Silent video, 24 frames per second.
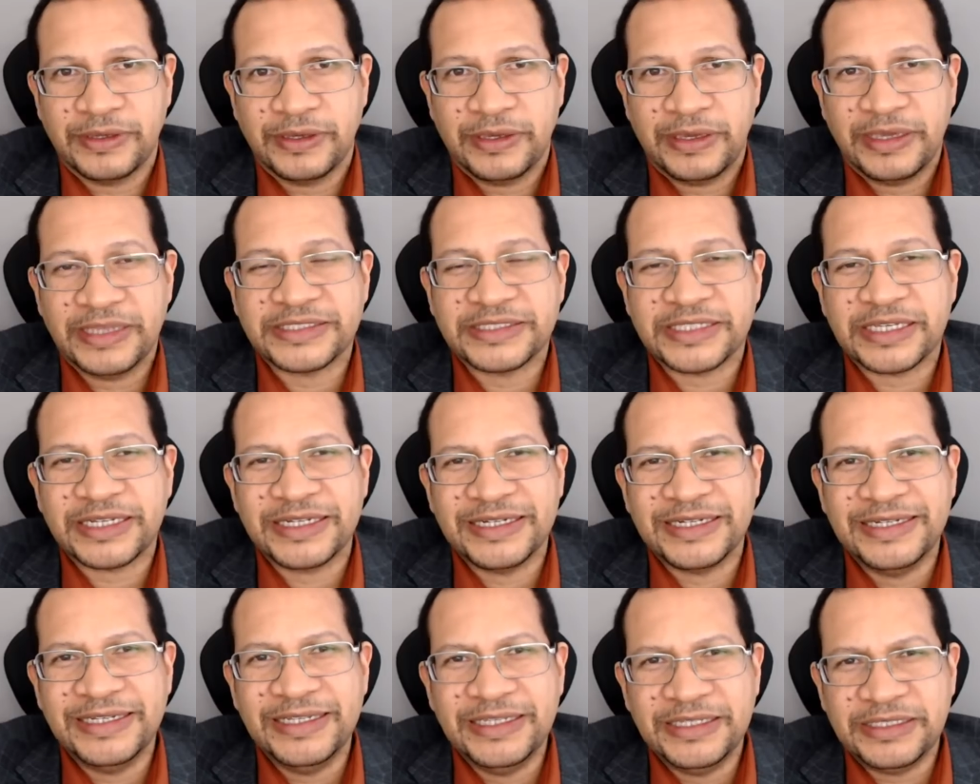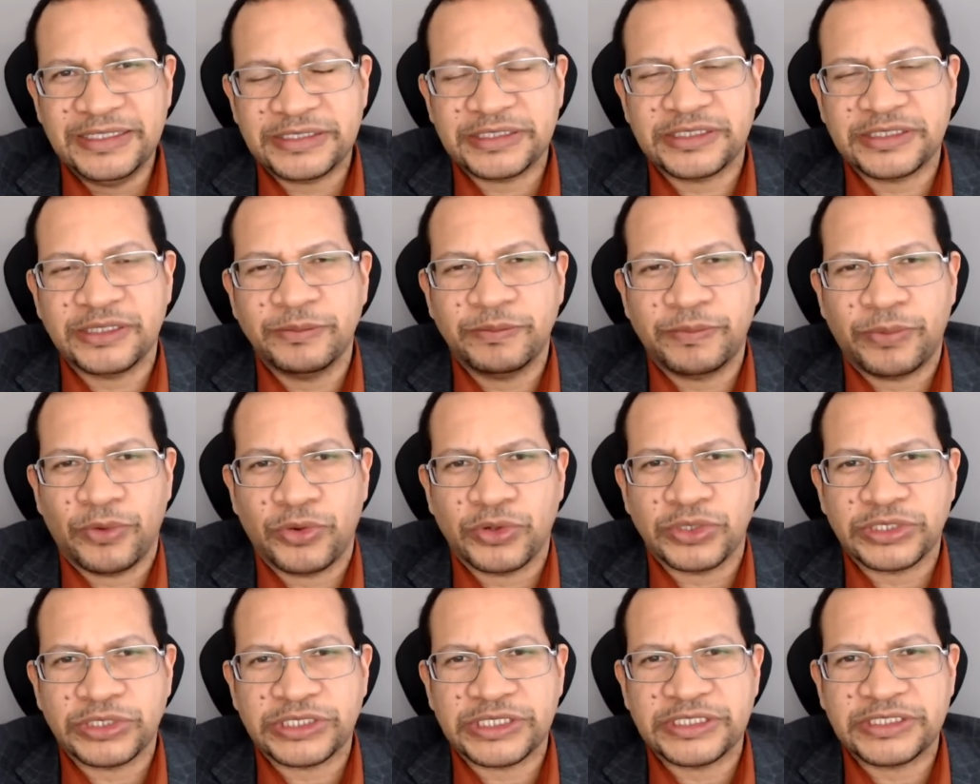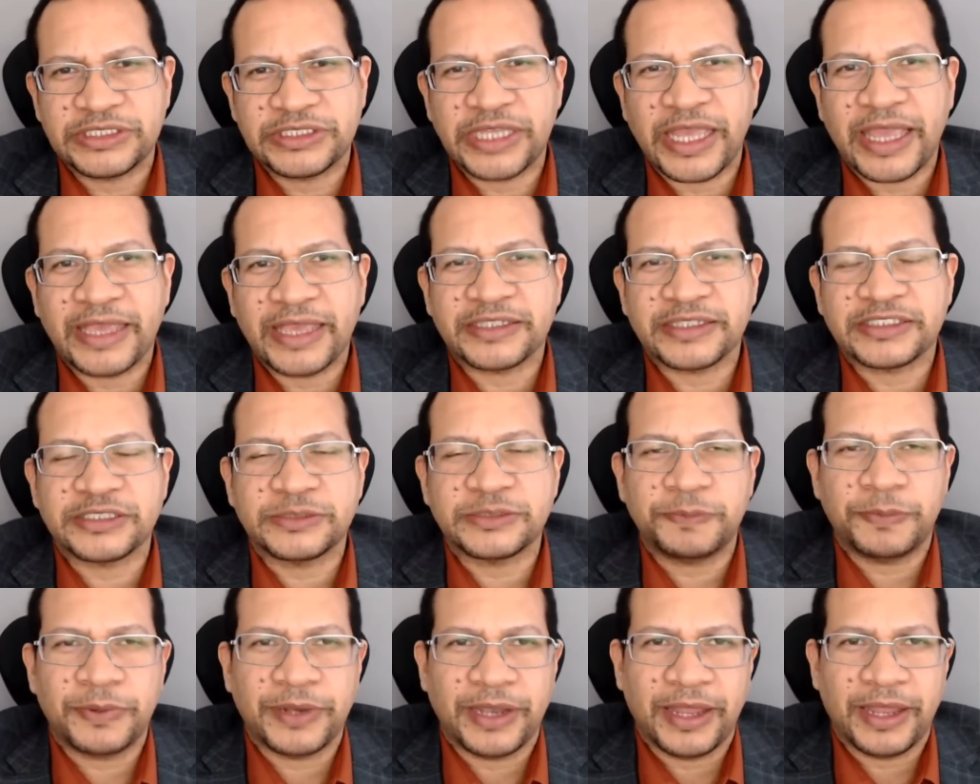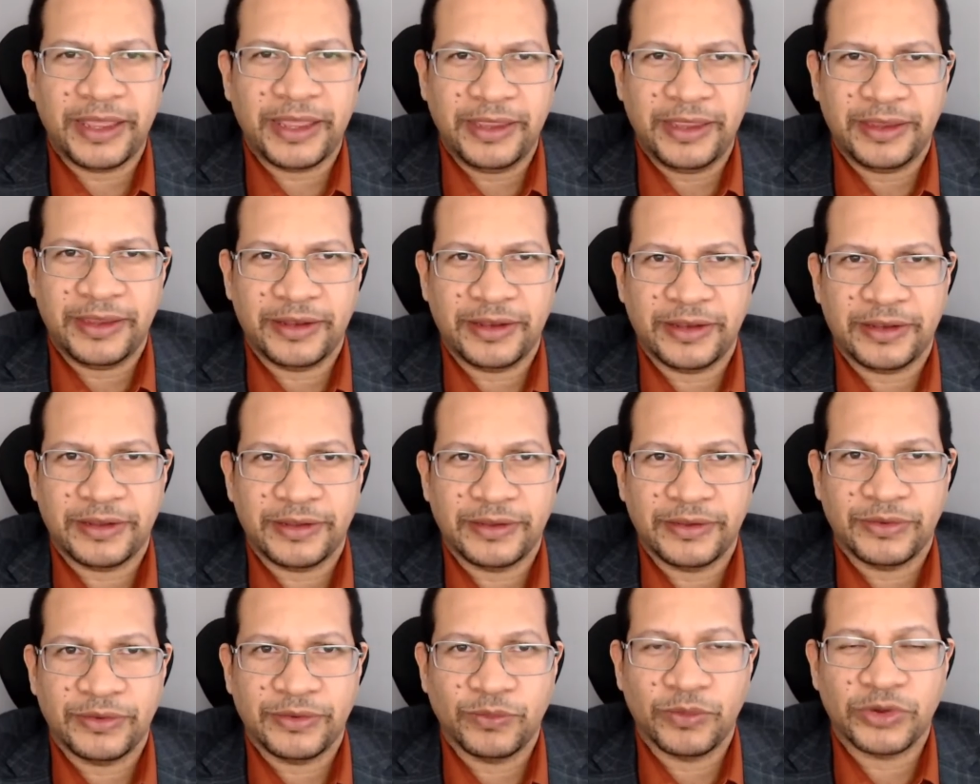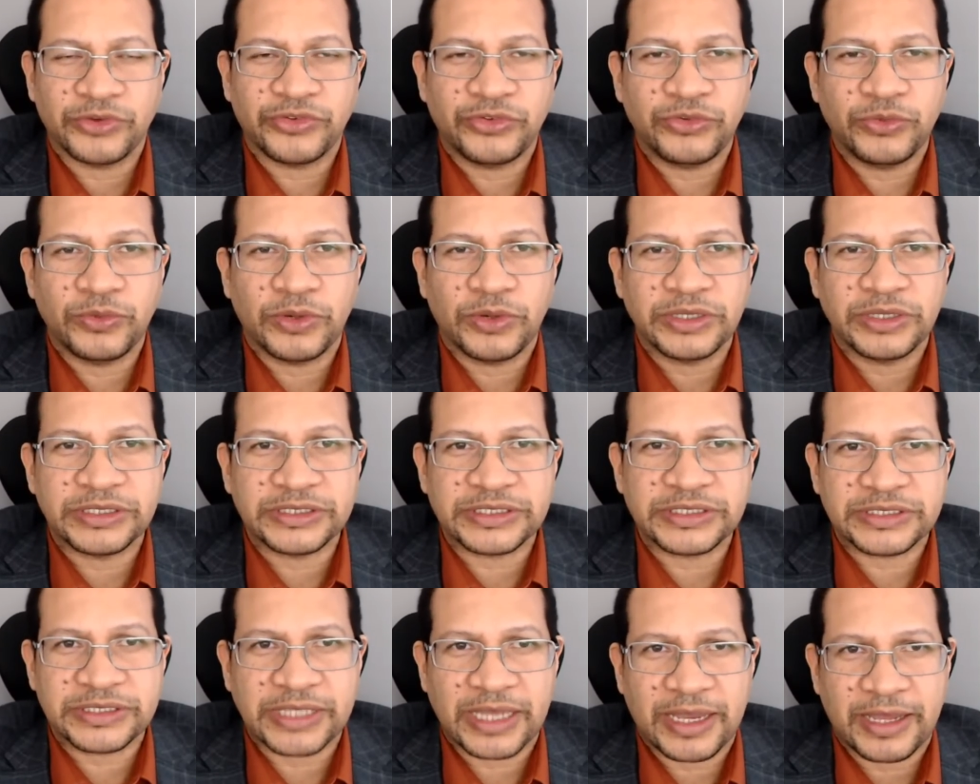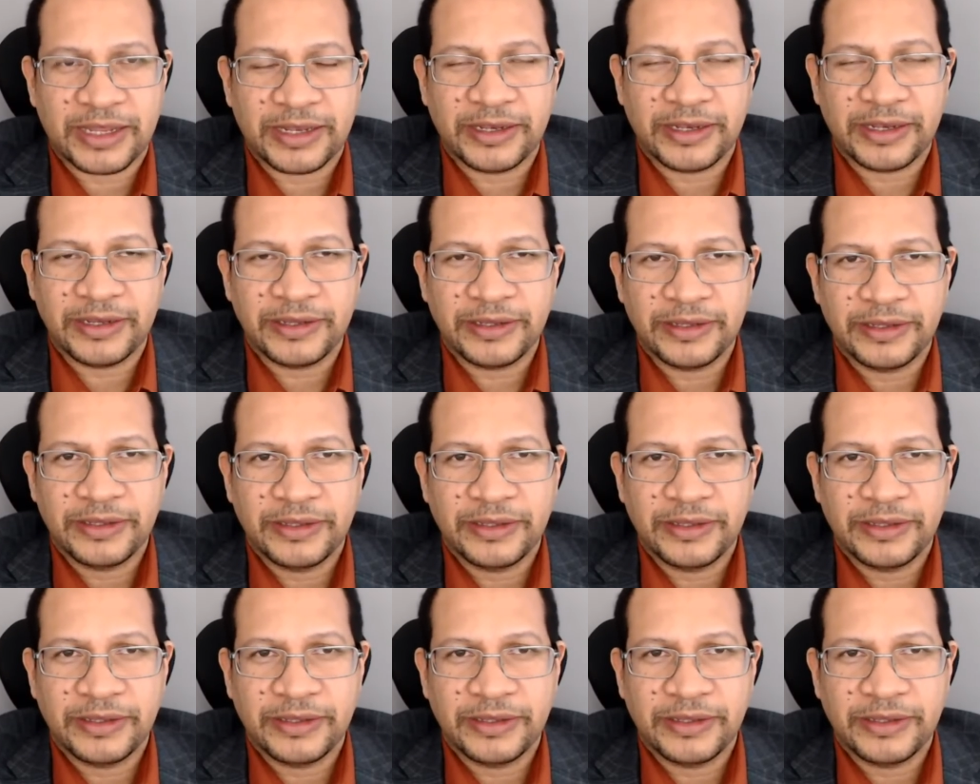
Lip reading: it's at least important to explain what you understand